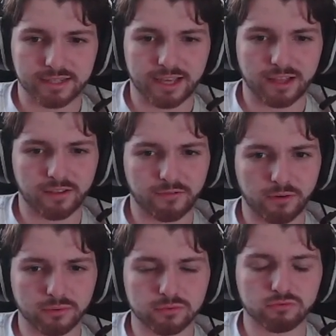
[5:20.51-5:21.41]
it
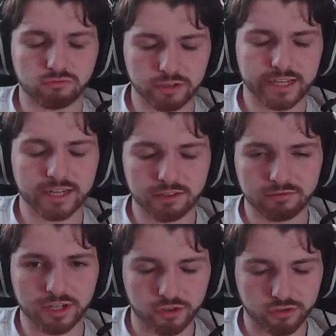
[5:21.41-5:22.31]
felt really,
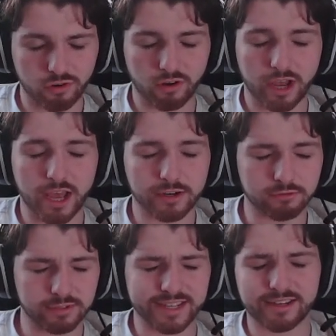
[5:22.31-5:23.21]
really strong and
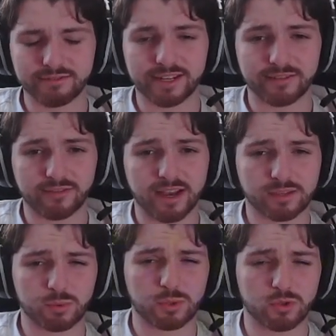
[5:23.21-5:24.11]
really, really
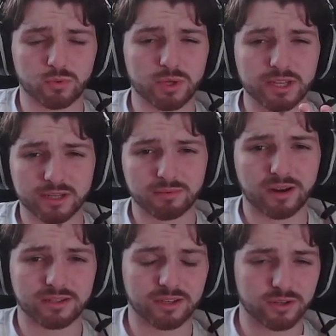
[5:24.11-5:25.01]
fast, which is really
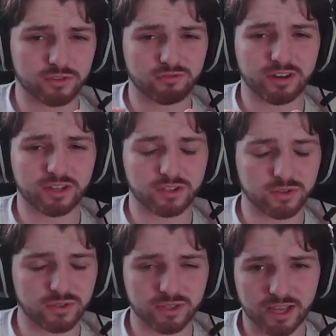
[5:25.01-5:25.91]
surprising because you're running two